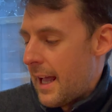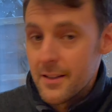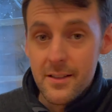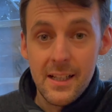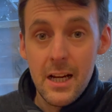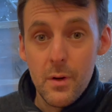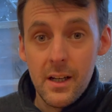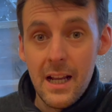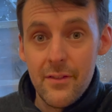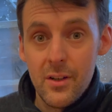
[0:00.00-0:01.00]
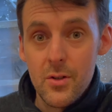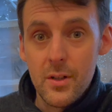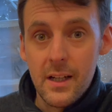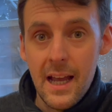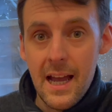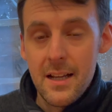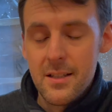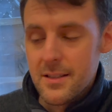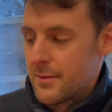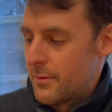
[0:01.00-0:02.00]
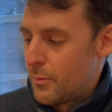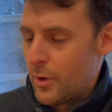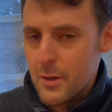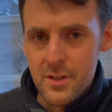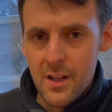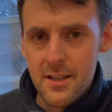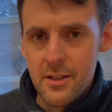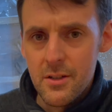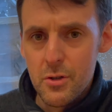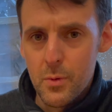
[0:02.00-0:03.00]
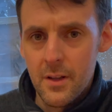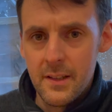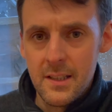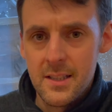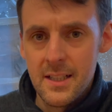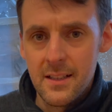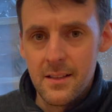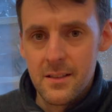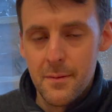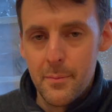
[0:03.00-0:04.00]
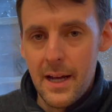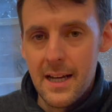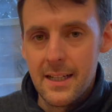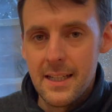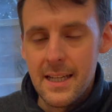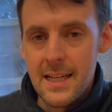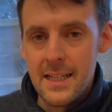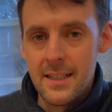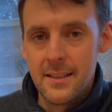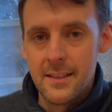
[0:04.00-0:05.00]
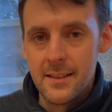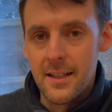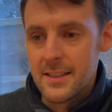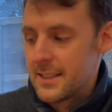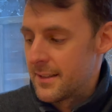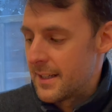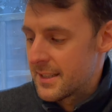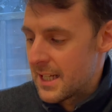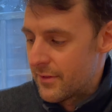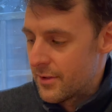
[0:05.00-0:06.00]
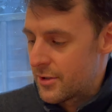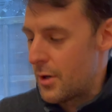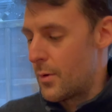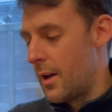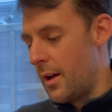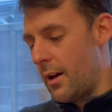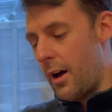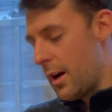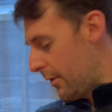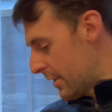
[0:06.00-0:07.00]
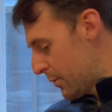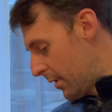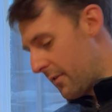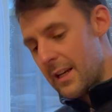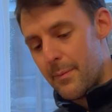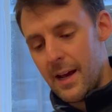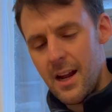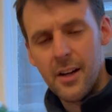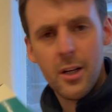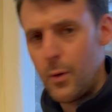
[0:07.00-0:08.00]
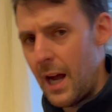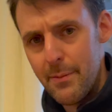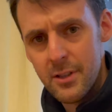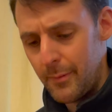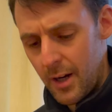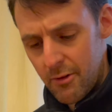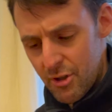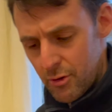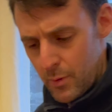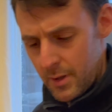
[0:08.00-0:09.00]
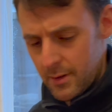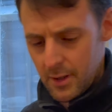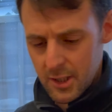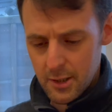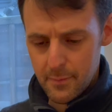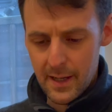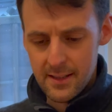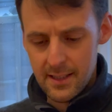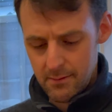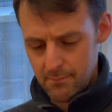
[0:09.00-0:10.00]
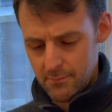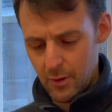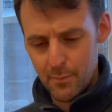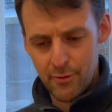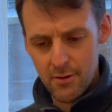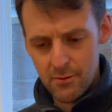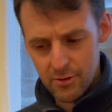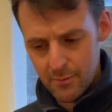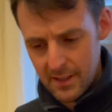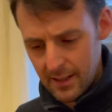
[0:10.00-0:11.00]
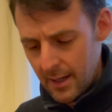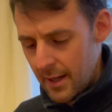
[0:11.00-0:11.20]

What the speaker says: Today we're going to have a look at what it was like to use one of these things back in 1997. So I got this one off eBay. I don't know what happened to my original one. I suspect it got broke or something,